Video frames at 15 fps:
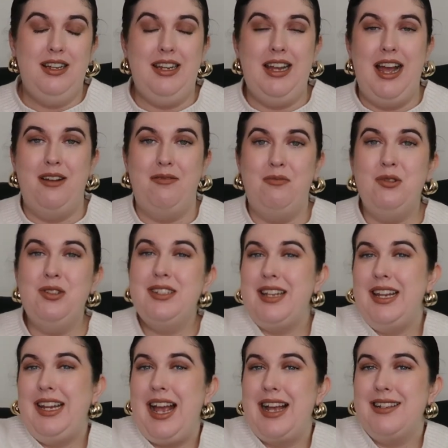yeah, we'll just
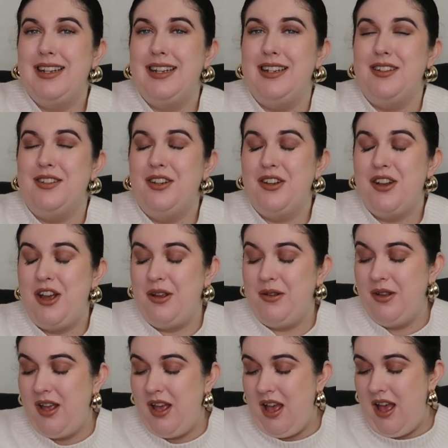take it as it is, you
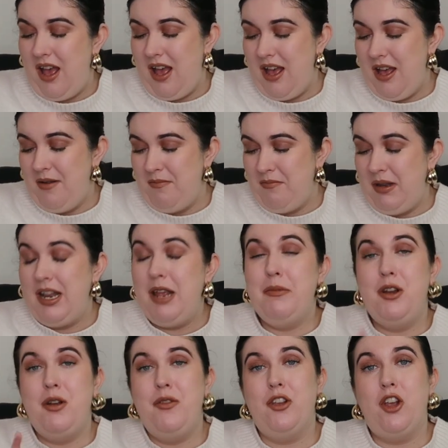know. But let
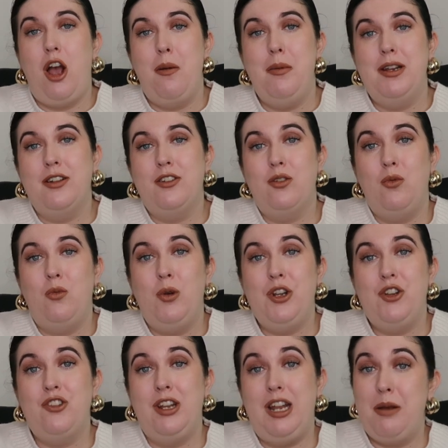me know in the comments
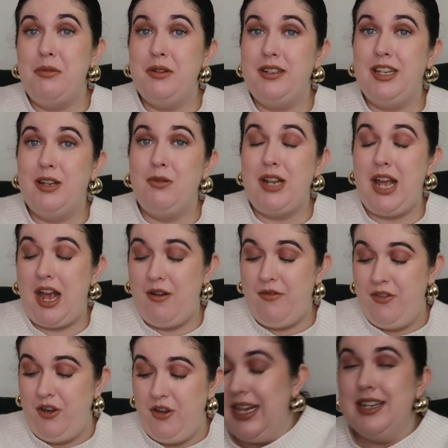which celebrity would
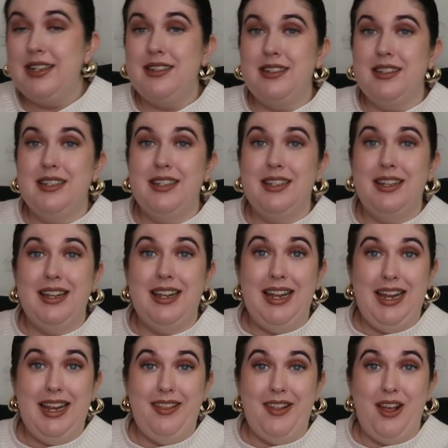have this
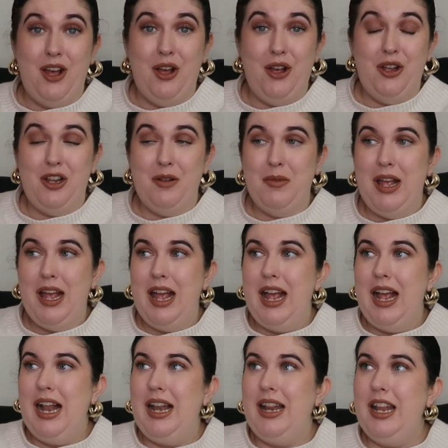in their home.
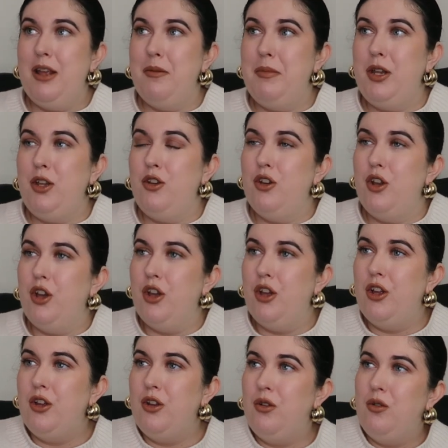Let me
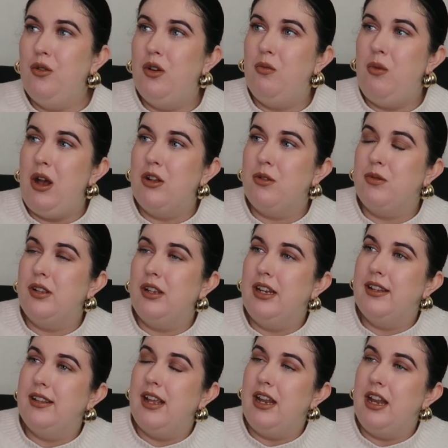know, what else was I
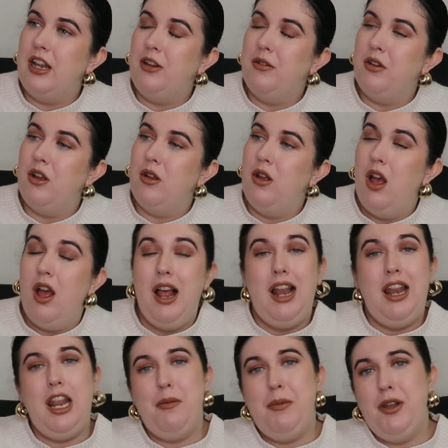going to say, let you know.
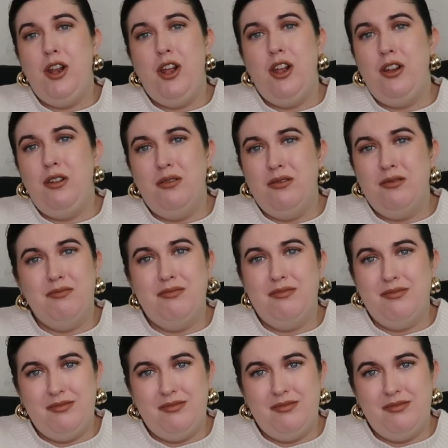Let me know